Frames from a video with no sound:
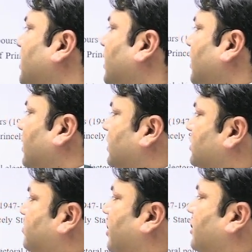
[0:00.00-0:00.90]
This
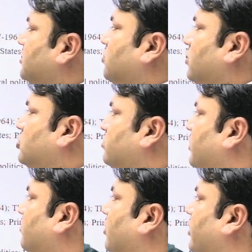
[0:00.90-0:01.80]
part is going to be
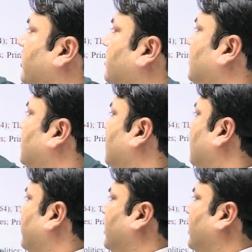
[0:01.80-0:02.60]
important. Okay,